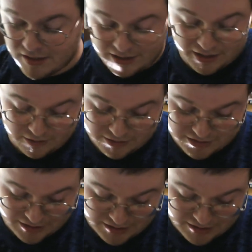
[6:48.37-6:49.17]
Kind of looks like